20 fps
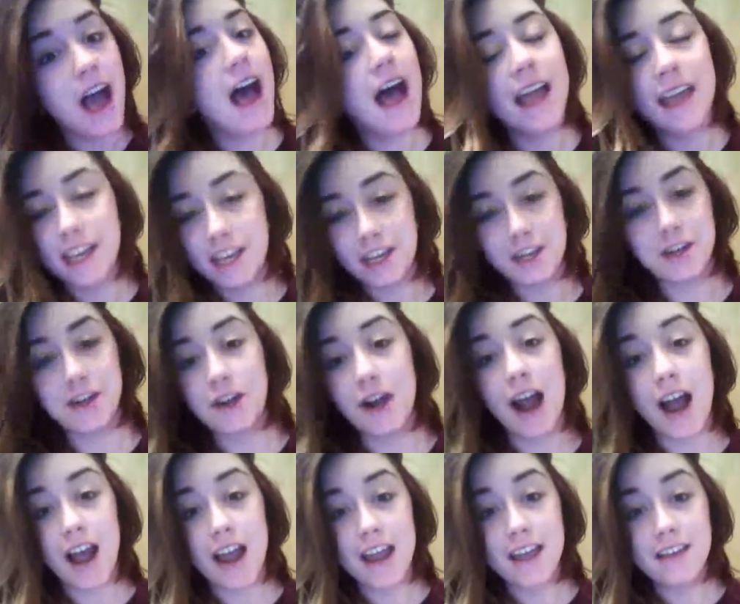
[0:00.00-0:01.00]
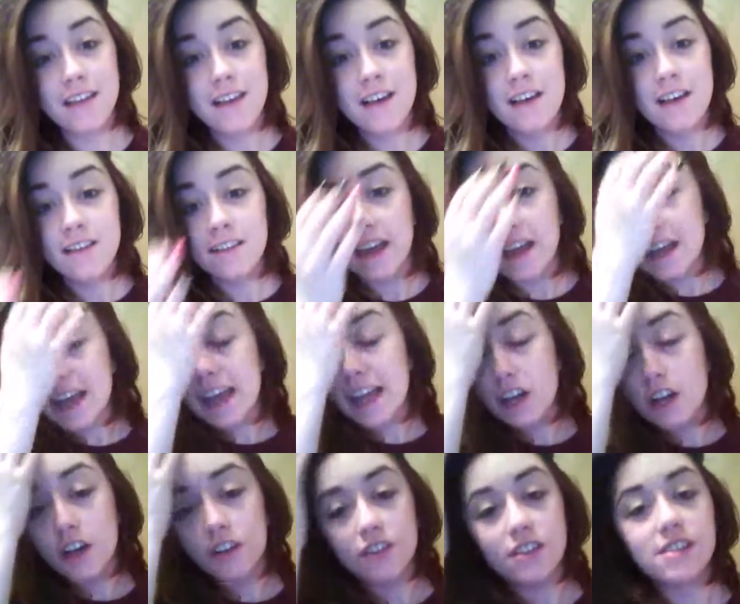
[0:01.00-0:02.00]
I could cry. Like I
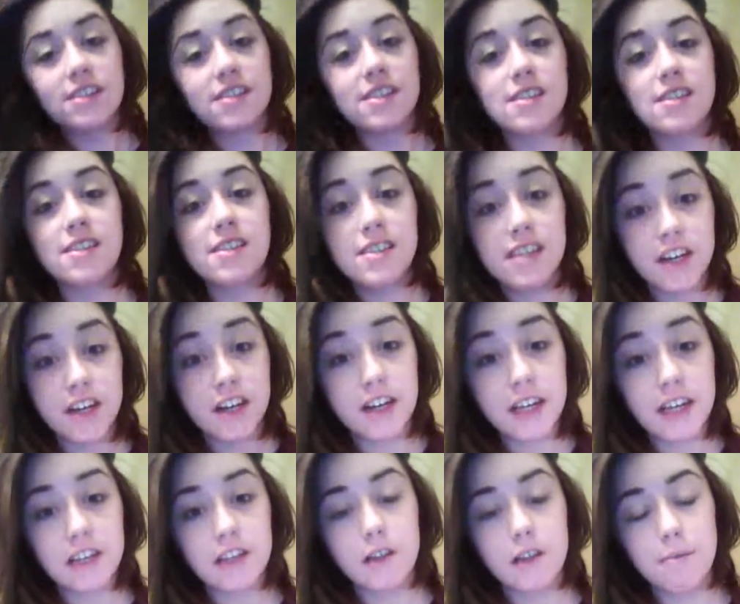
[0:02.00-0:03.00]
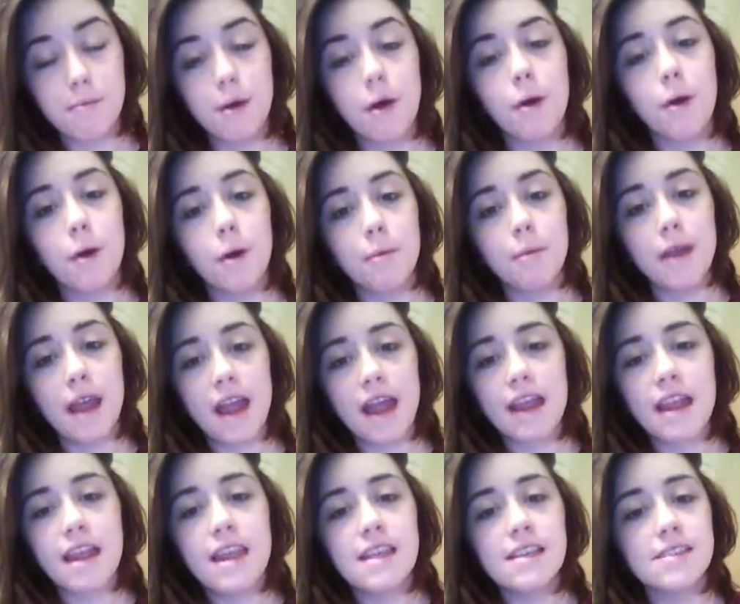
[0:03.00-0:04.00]
could. The sincerity in the poem
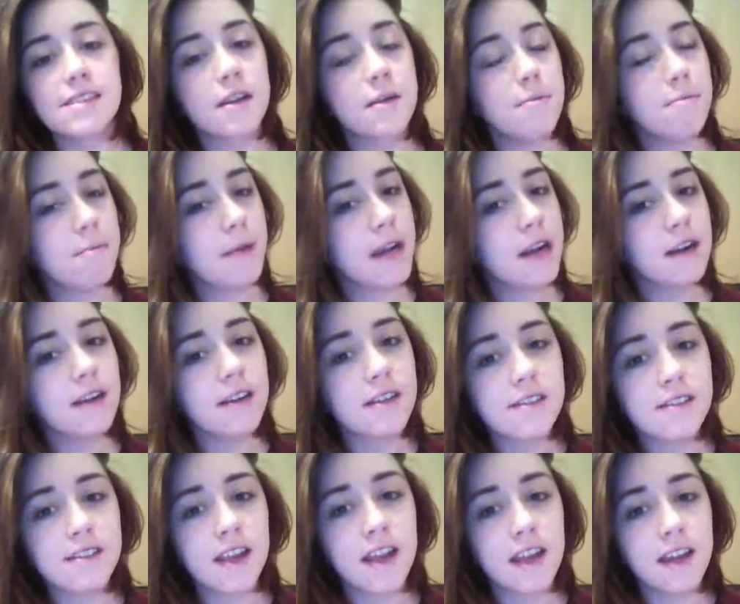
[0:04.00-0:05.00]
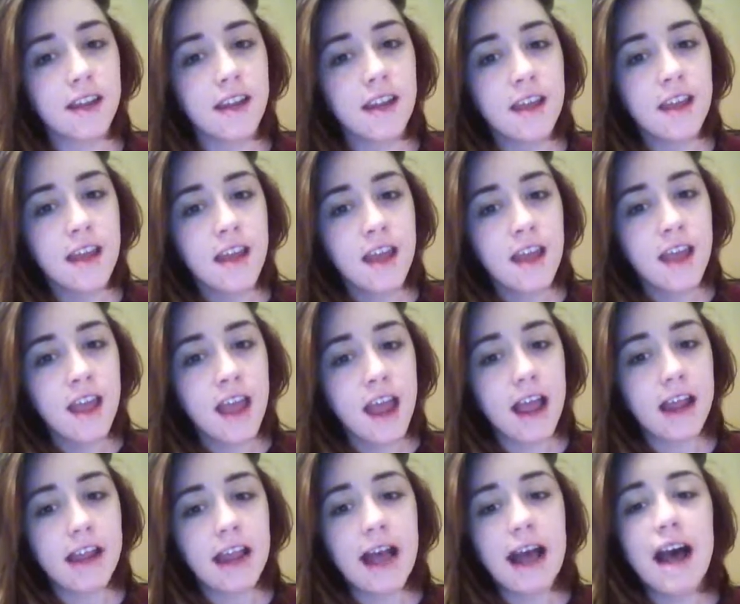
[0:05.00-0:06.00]
and his comparison
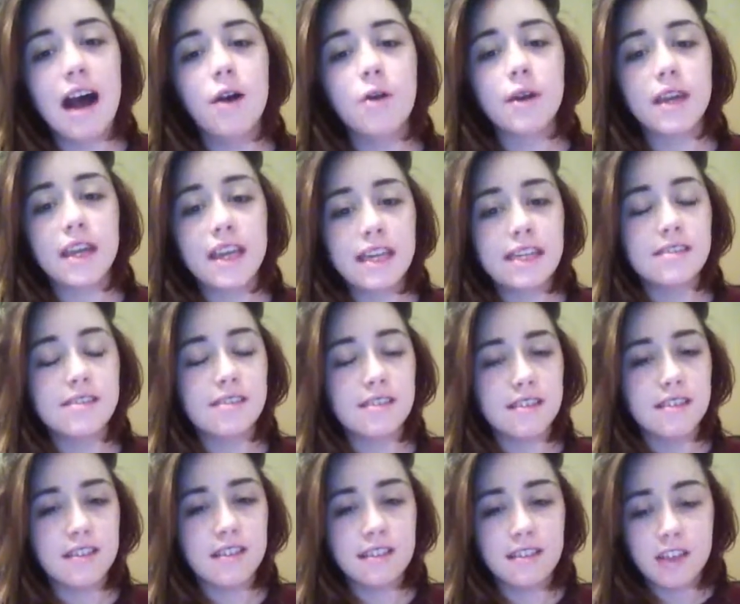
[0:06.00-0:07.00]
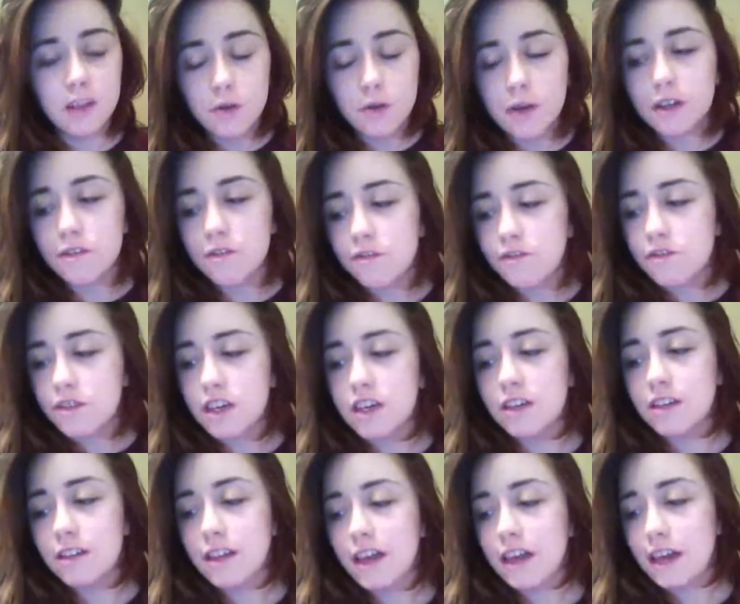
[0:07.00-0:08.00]
and how you can
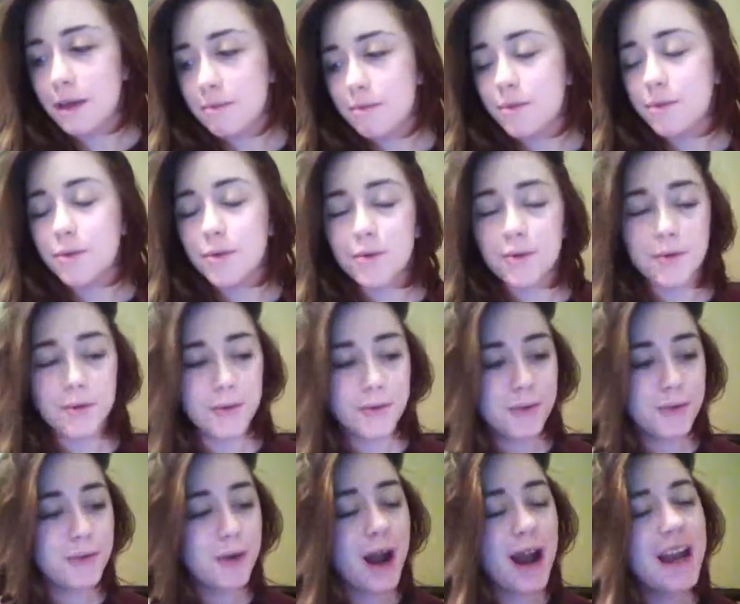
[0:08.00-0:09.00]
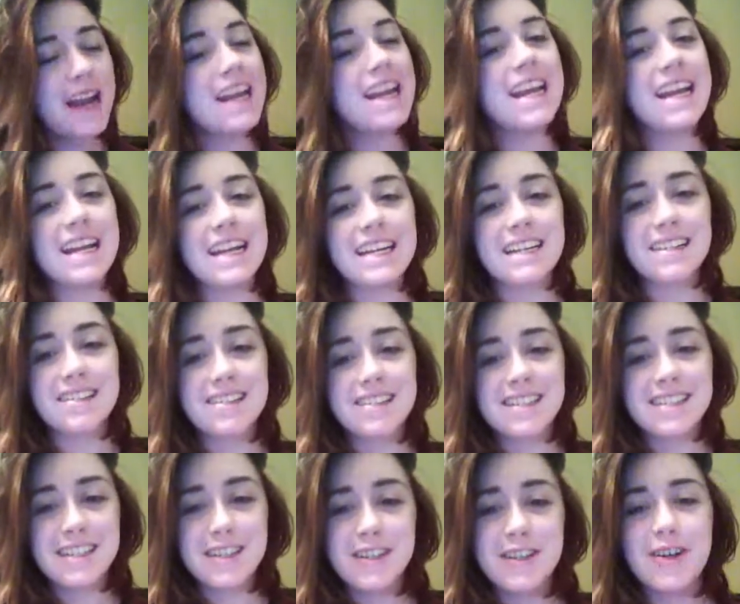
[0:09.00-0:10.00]
feel him writing
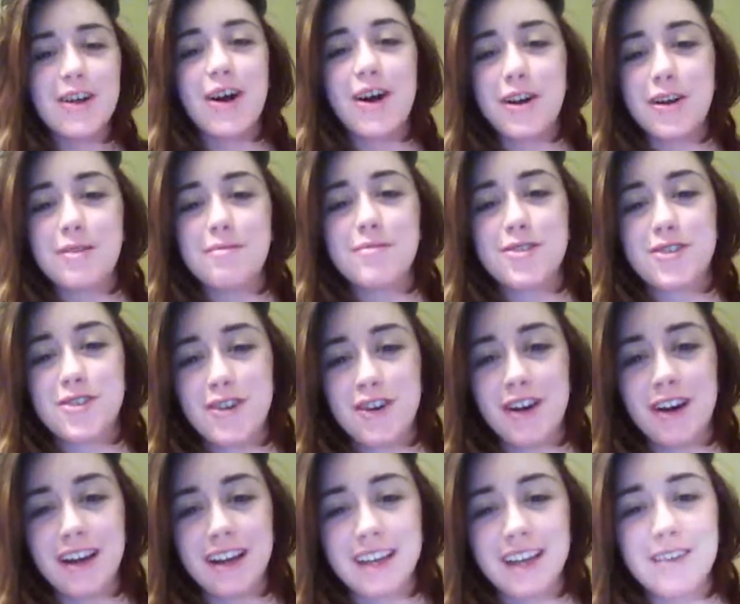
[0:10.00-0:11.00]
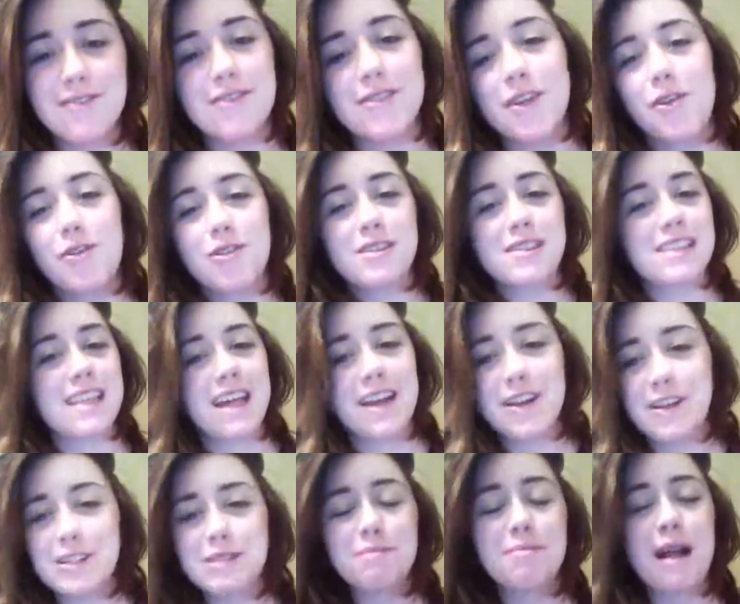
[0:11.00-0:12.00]
to Neil Armstrong, even though this
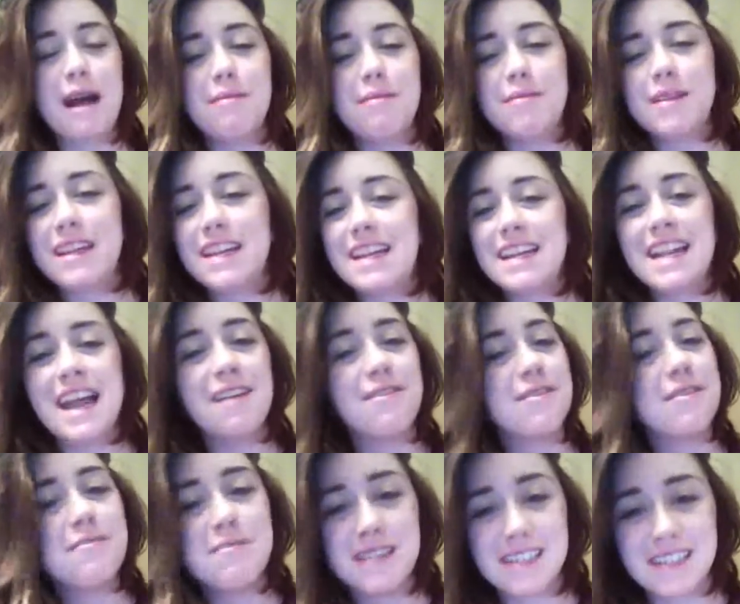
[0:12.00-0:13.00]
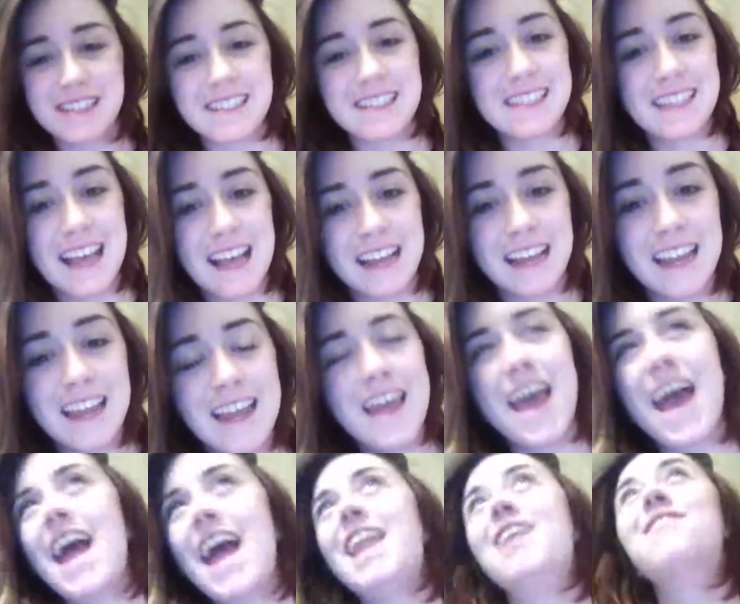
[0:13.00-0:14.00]
letter has probably never been sent.
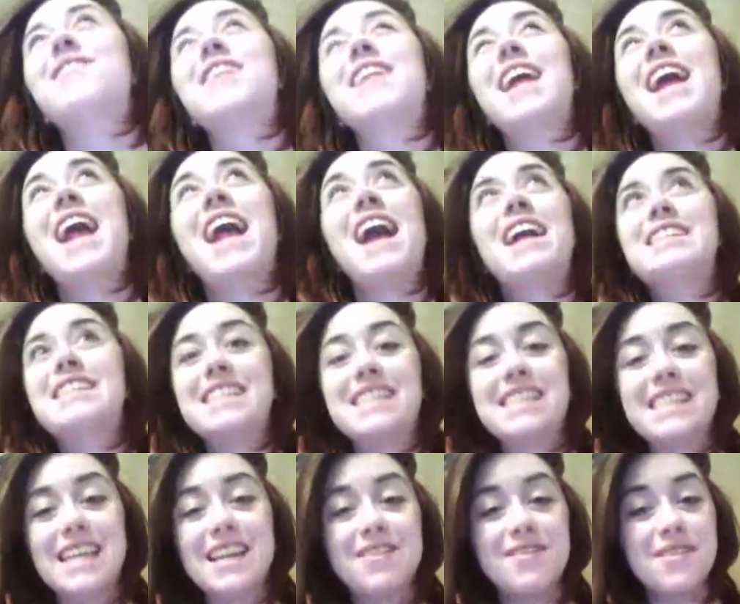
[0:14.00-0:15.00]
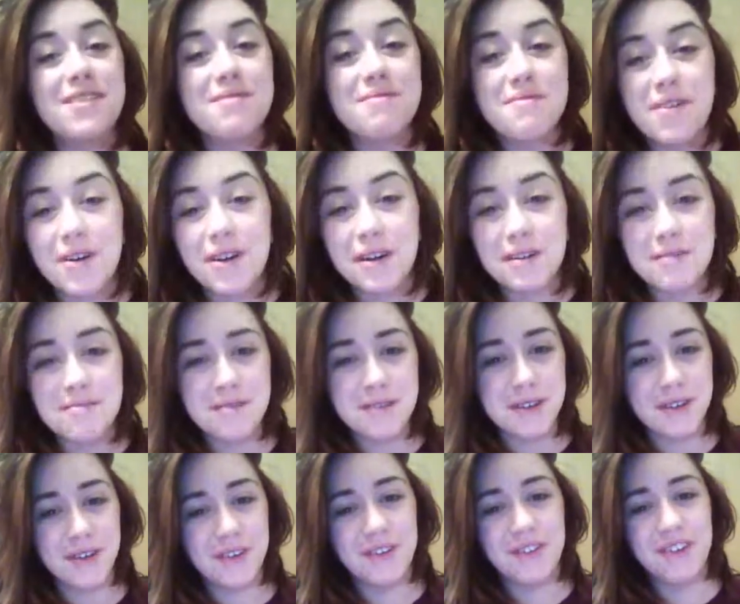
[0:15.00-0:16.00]
And if it has, it's even more
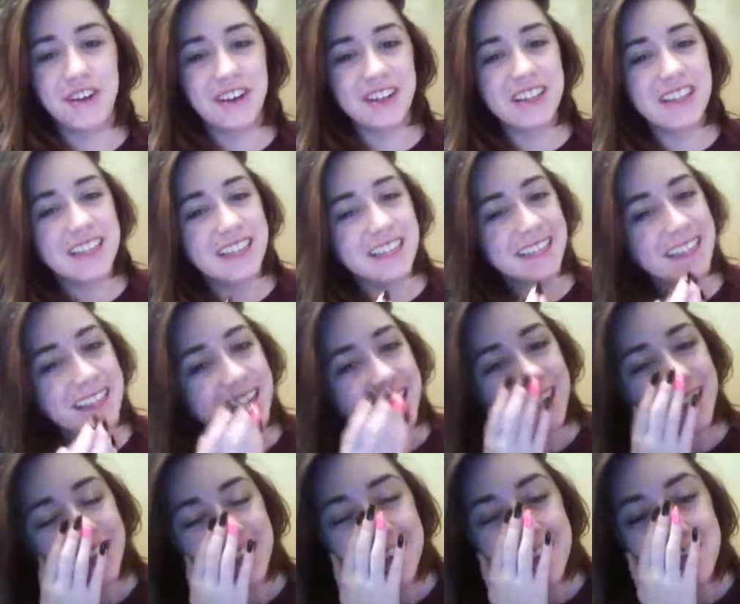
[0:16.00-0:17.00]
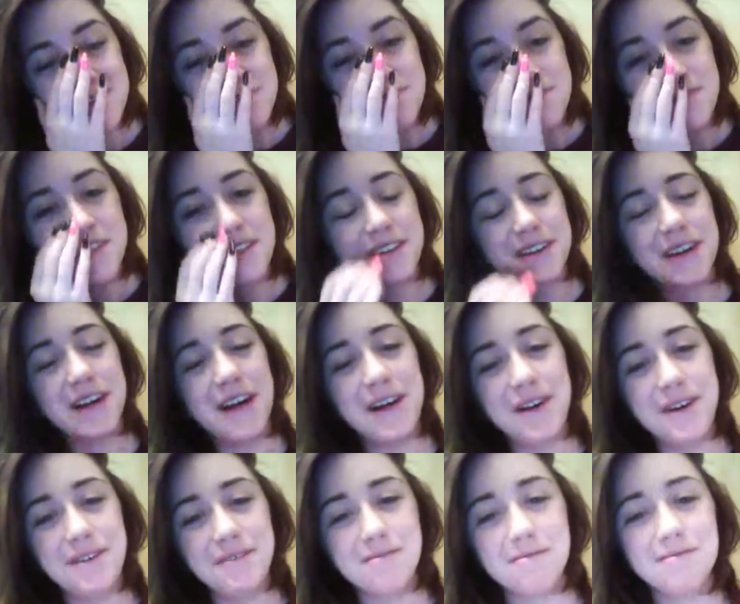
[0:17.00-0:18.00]
beautiful.
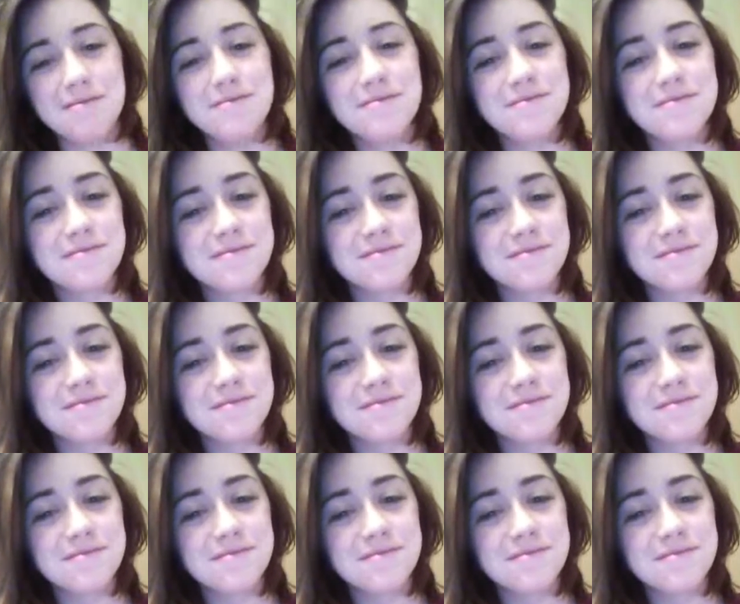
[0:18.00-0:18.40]
But